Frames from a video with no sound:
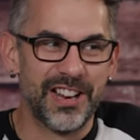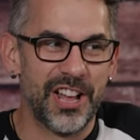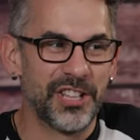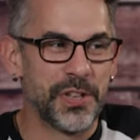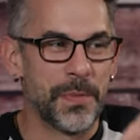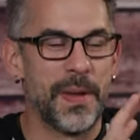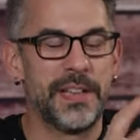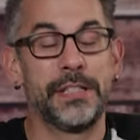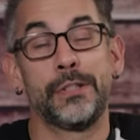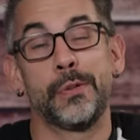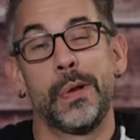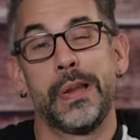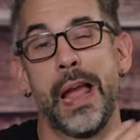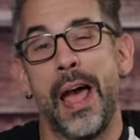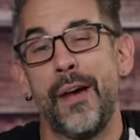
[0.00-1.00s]
It also makes it so
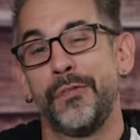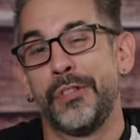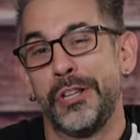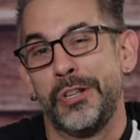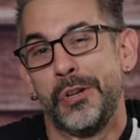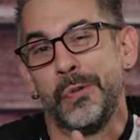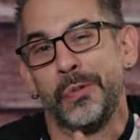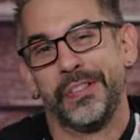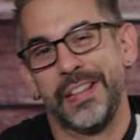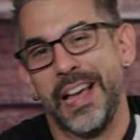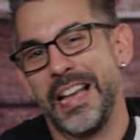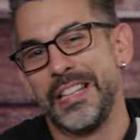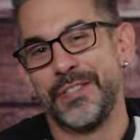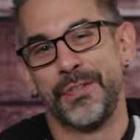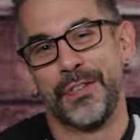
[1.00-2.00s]
I have to do
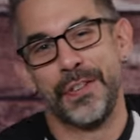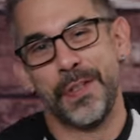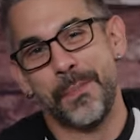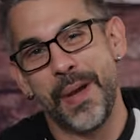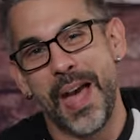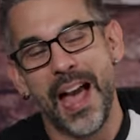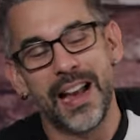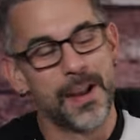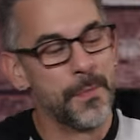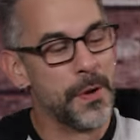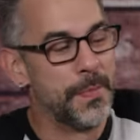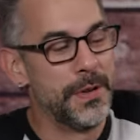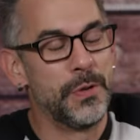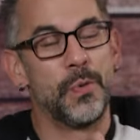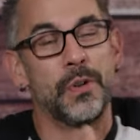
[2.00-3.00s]
less for the back. I'm gonna
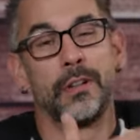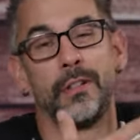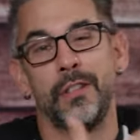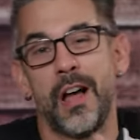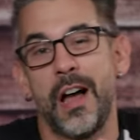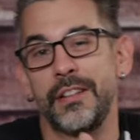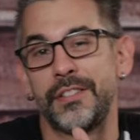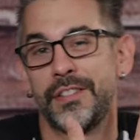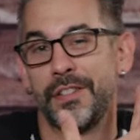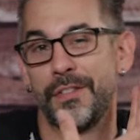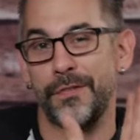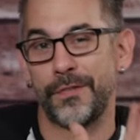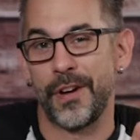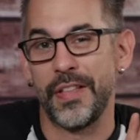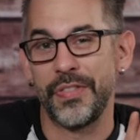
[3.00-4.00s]
be doing a lot to the
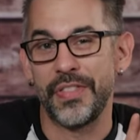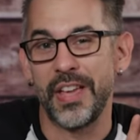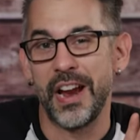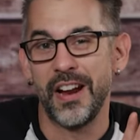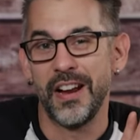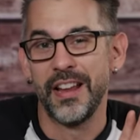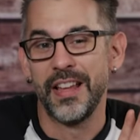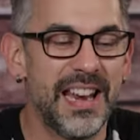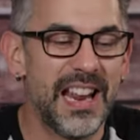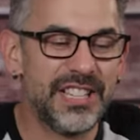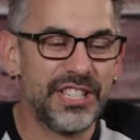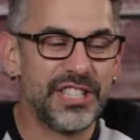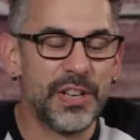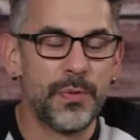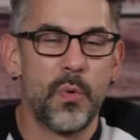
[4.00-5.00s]
front there, and I
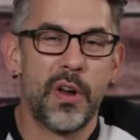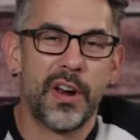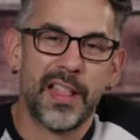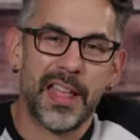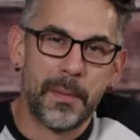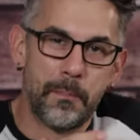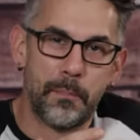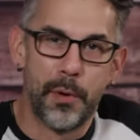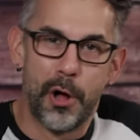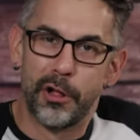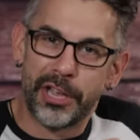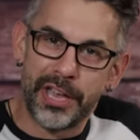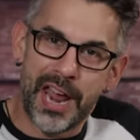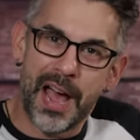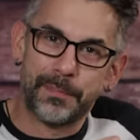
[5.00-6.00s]
just didn't wanna like
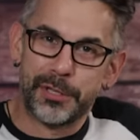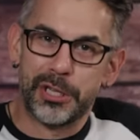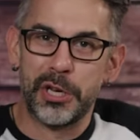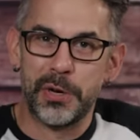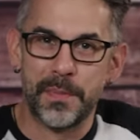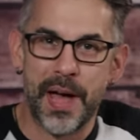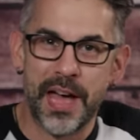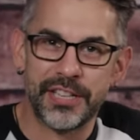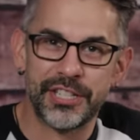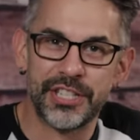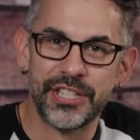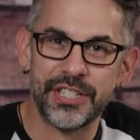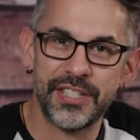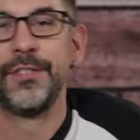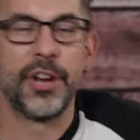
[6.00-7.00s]
bulk it up too much.
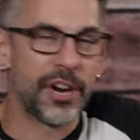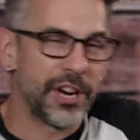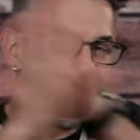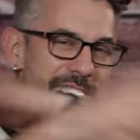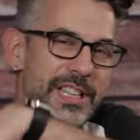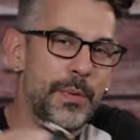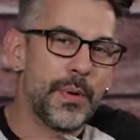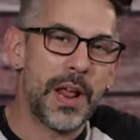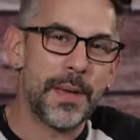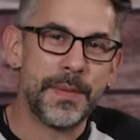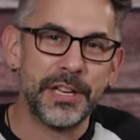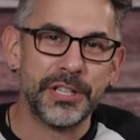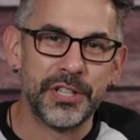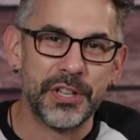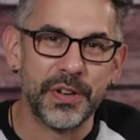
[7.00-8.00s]
You're gonna see what I
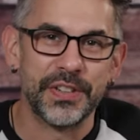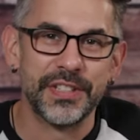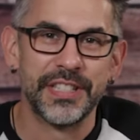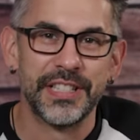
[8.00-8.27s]
mean soon.